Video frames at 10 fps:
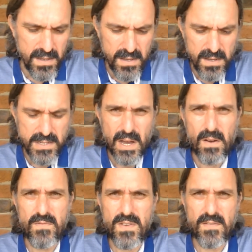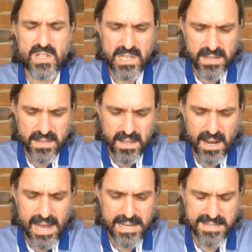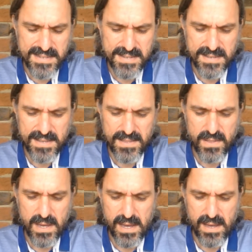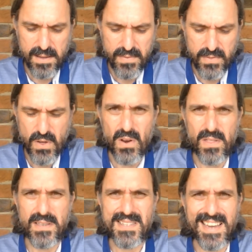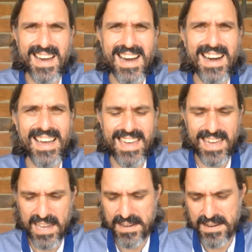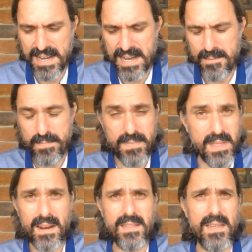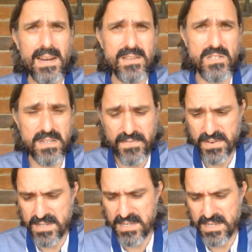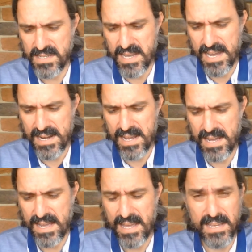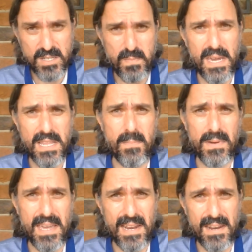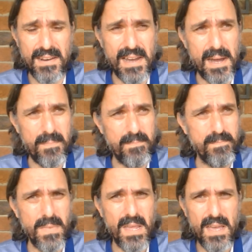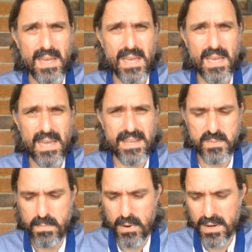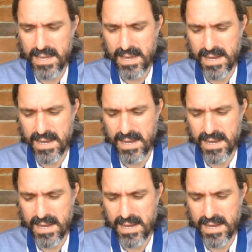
So I've just entered the last third of the cigar, and the only difference is that it's picked up again in its body.